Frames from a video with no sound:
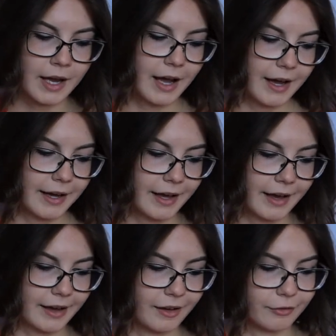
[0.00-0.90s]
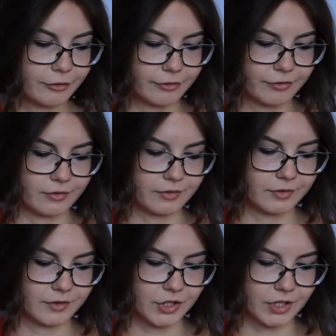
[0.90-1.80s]
I have
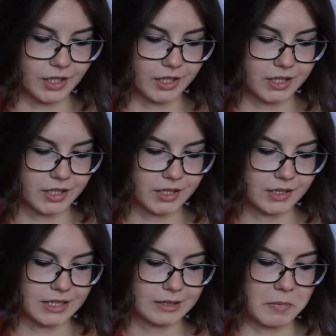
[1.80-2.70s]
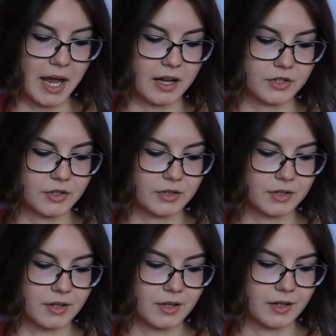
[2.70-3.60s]
just smashed